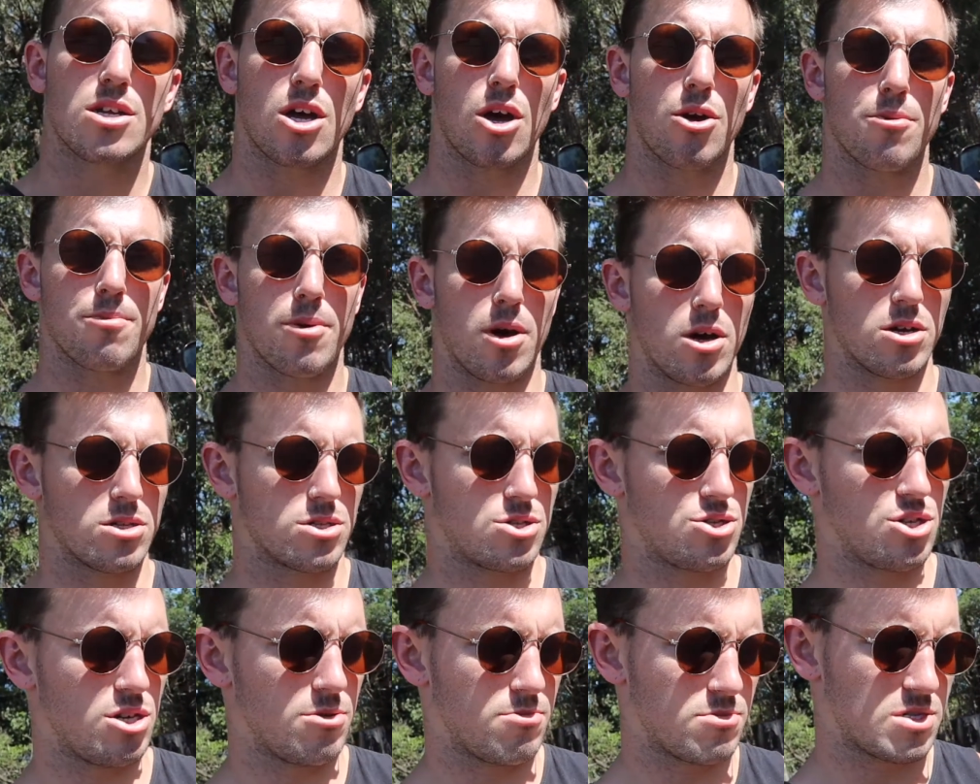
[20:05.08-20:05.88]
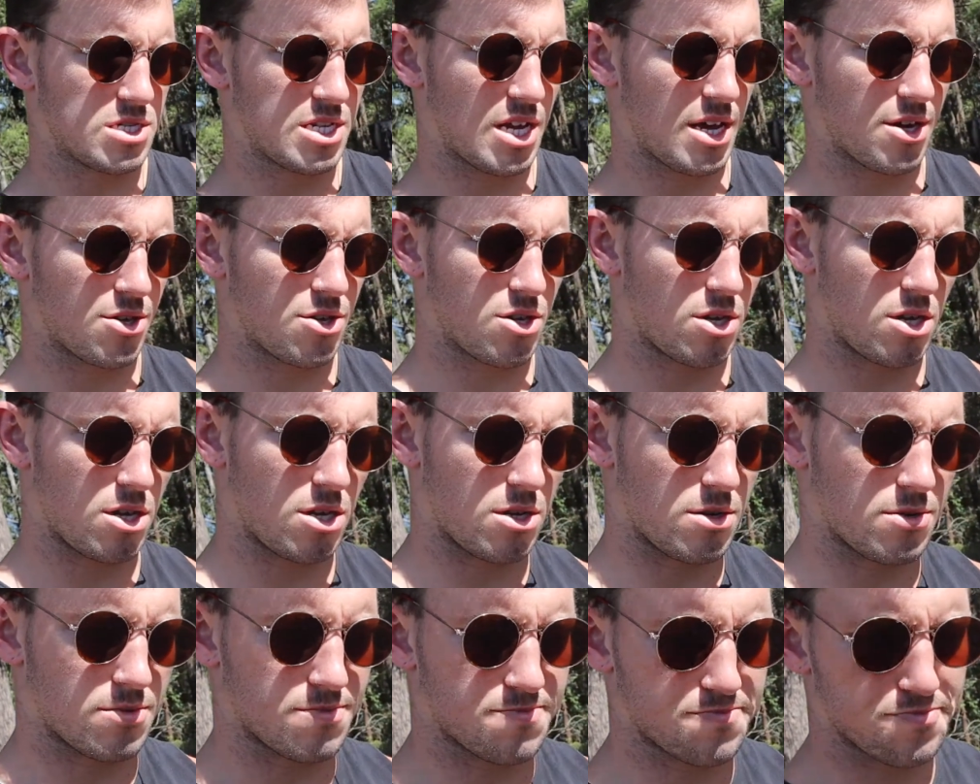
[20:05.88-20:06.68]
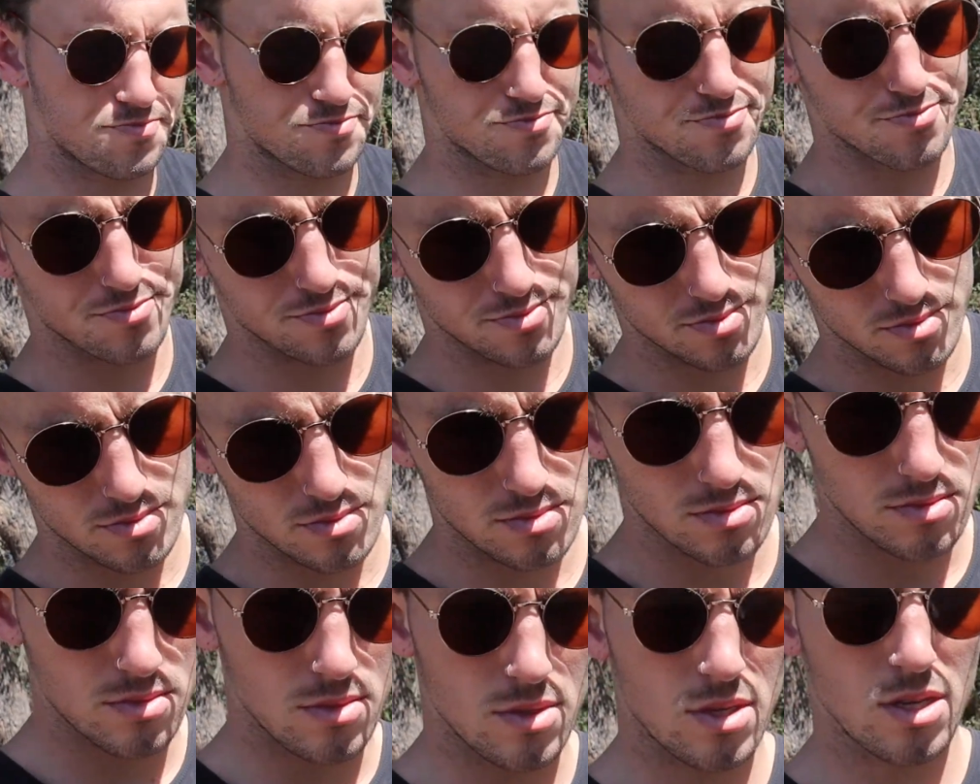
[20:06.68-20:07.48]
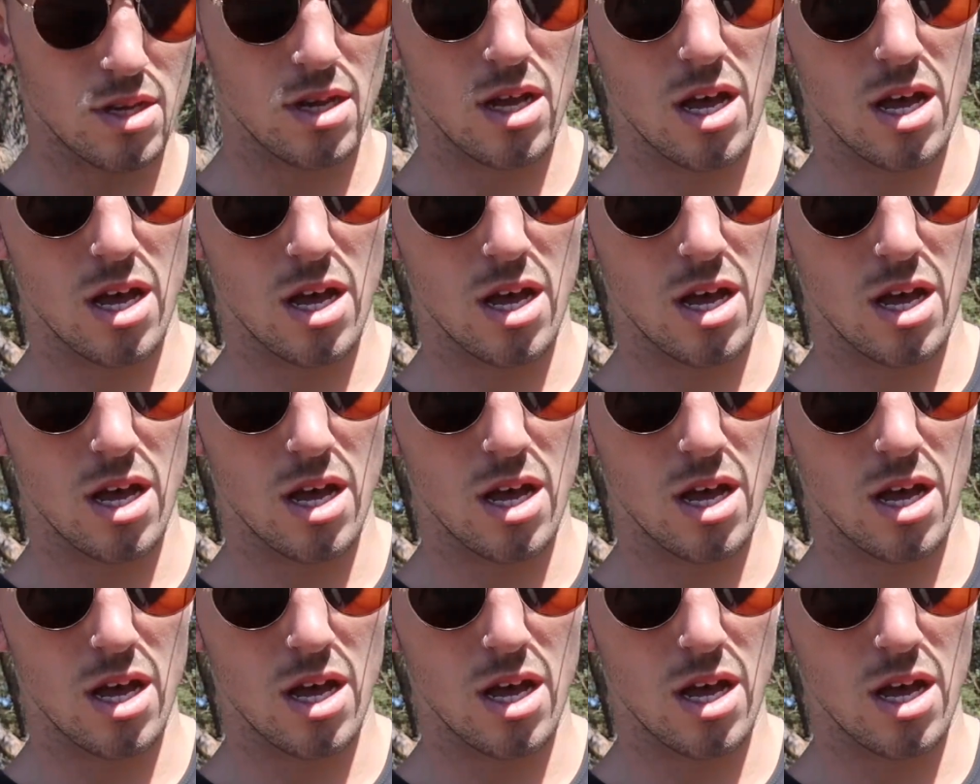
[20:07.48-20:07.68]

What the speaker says: So post gym session, I